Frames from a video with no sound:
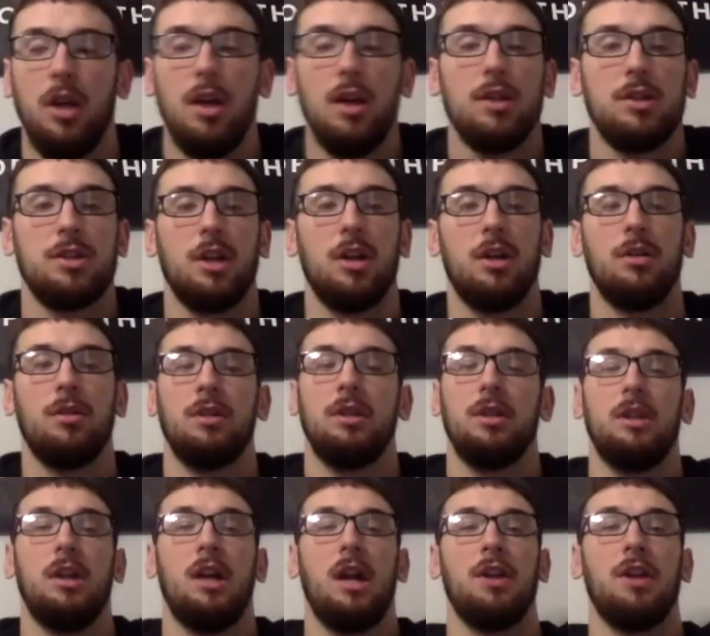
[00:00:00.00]
So
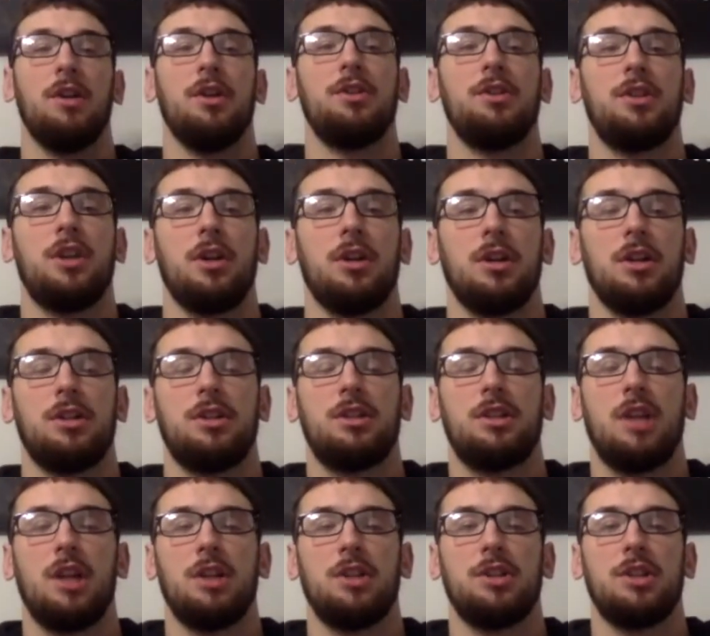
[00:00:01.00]
I know you
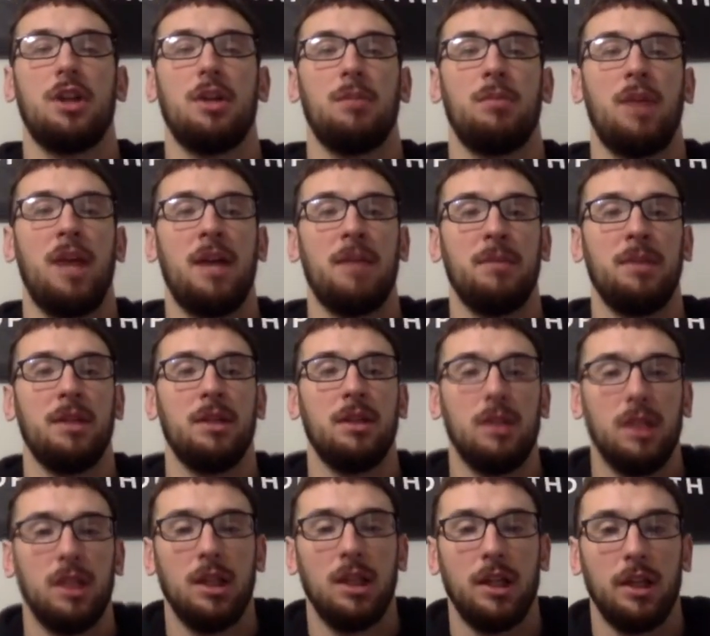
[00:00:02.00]
touched on Brad Beal
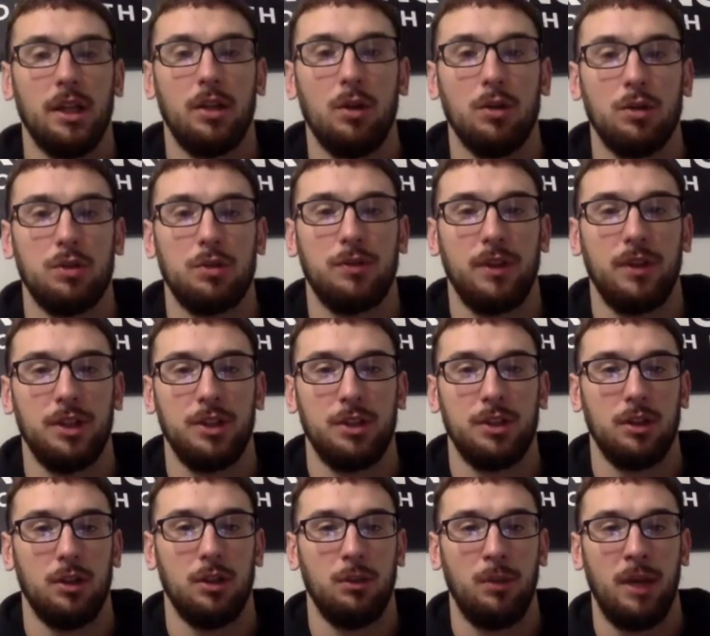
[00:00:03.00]
Elite and Coach Frazier a
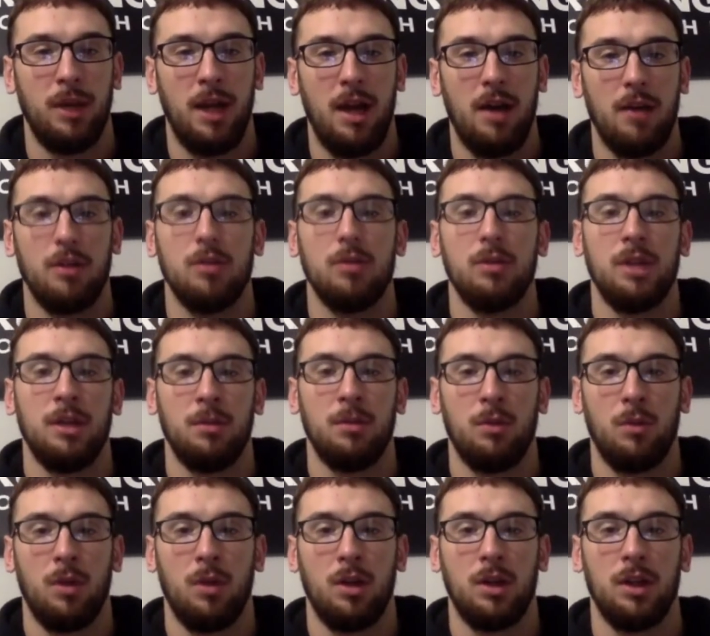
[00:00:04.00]
little bit, how you and him were
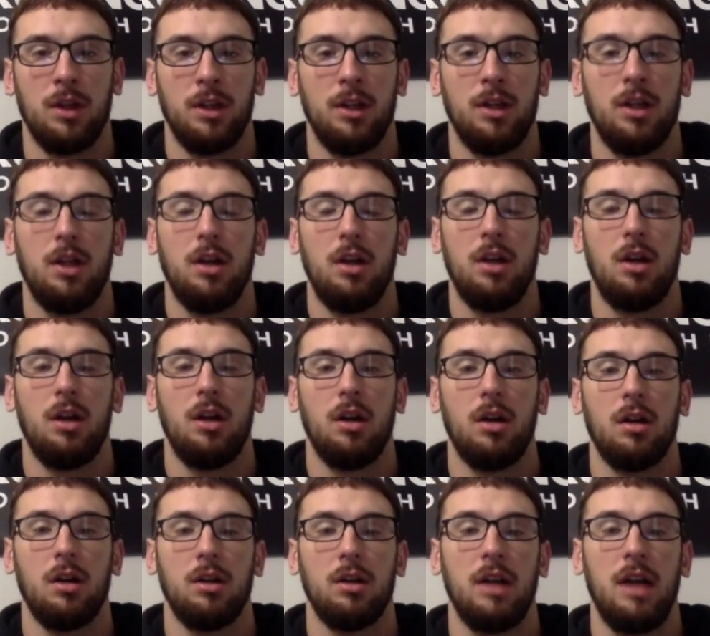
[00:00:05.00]
working
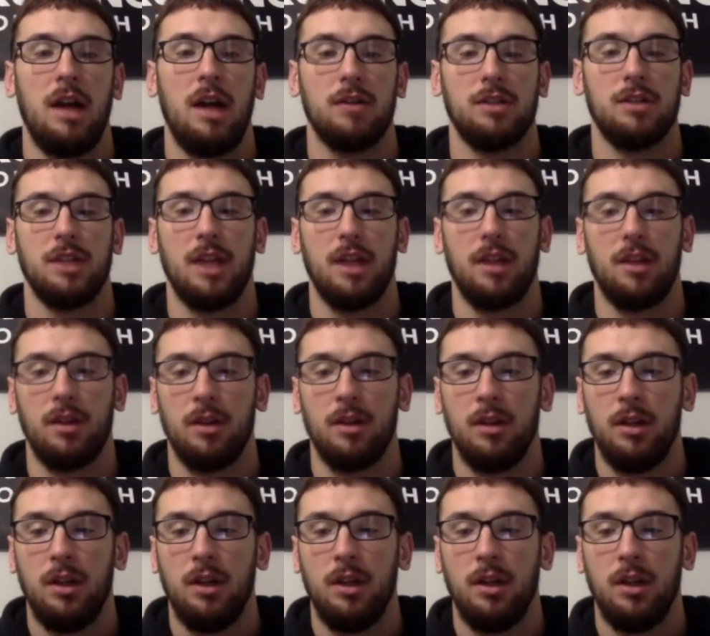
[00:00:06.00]
out together.